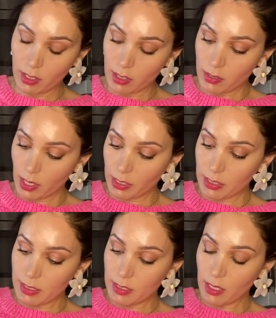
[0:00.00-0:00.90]
So I
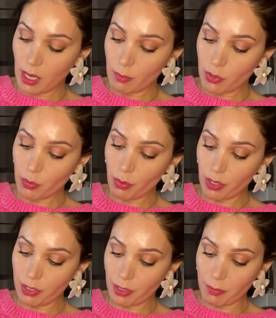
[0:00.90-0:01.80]
can see how much
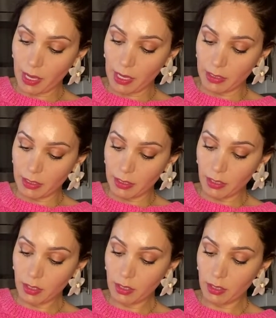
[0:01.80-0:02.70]
water I'm
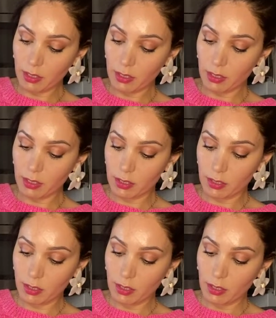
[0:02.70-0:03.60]
adding.
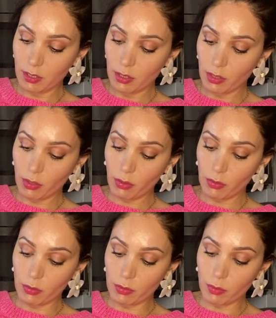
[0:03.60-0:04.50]

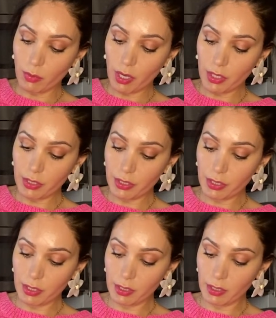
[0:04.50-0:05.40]
Cold
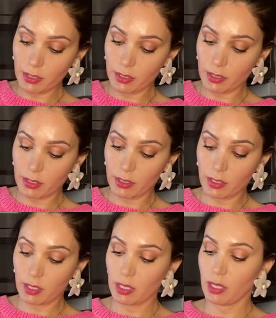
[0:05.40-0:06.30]
water.
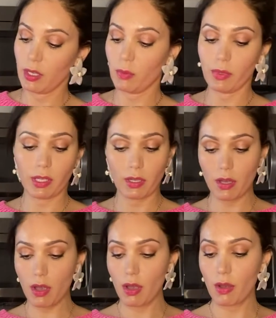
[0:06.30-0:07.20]
Here we
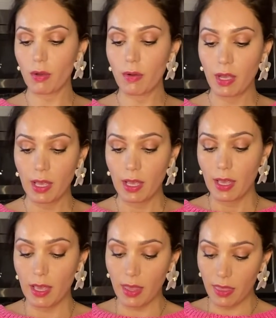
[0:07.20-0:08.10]
go.
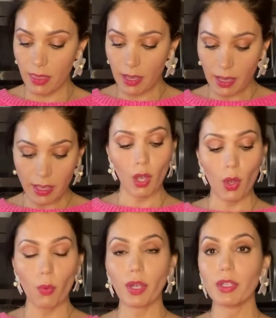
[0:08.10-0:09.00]
And then
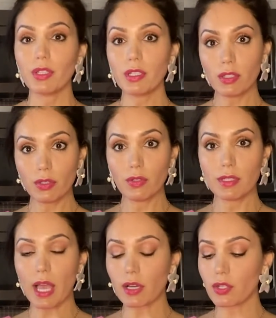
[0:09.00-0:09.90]
what you need to do
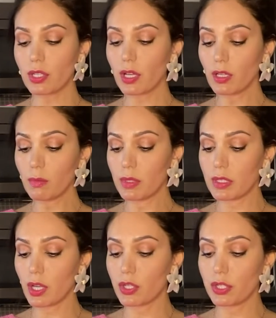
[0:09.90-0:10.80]
is actually kind of
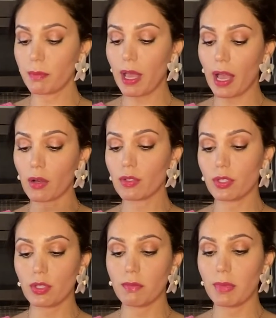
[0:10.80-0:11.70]
massage the pouch
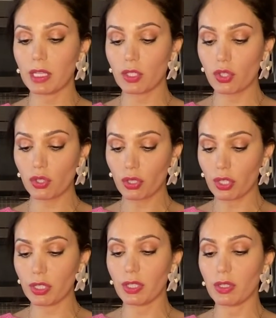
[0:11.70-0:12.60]
to make
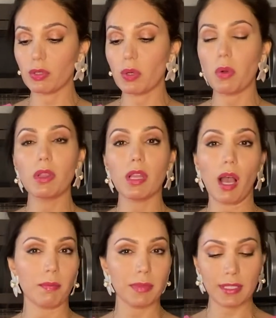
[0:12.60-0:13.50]
sure there are no
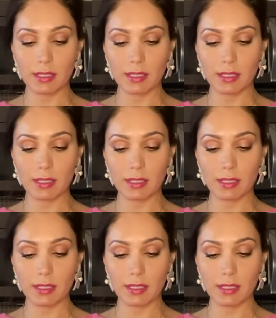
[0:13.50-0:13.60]
lumps.